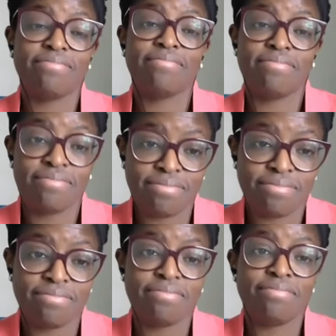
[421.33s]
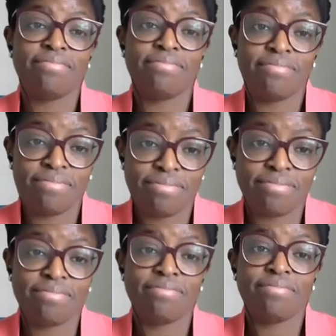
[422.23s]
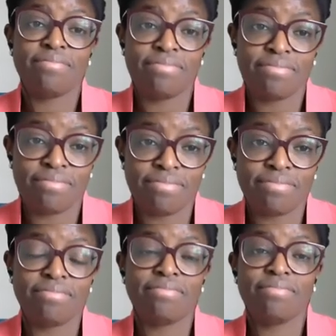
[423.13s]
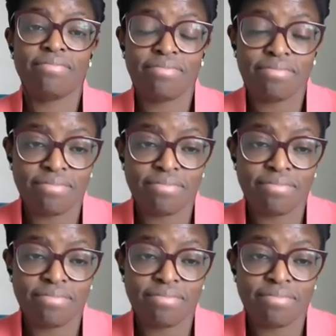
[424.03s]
[no speech]